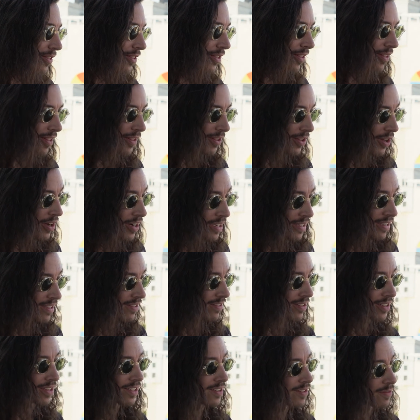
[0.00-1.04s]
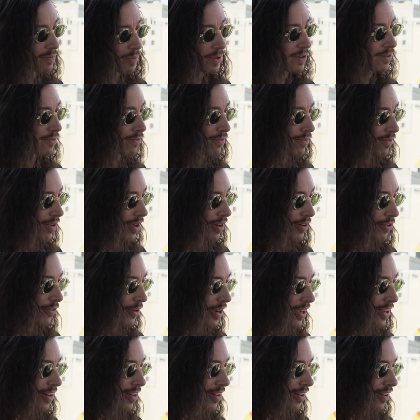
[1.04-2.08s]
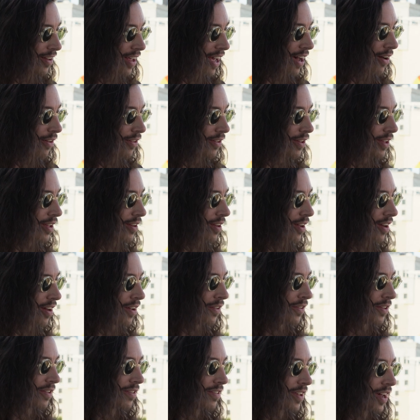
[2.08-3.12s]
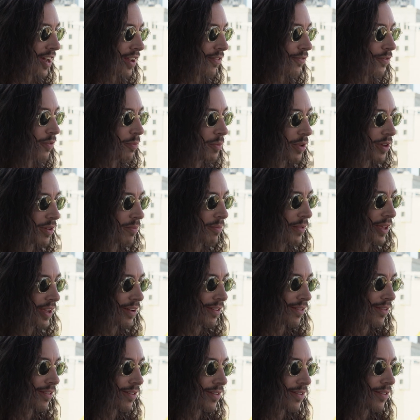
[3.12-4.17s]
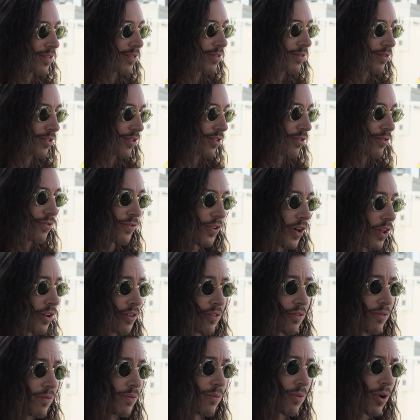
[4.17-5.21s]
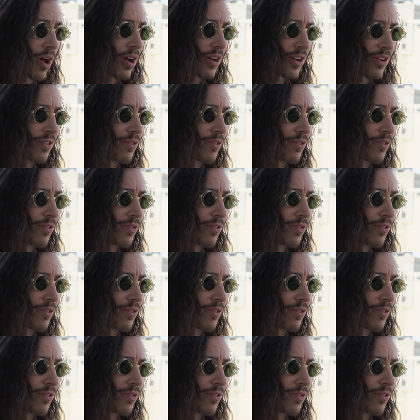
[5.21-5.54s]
Young in the City has been a great outlet on the side for me to make just fun rock and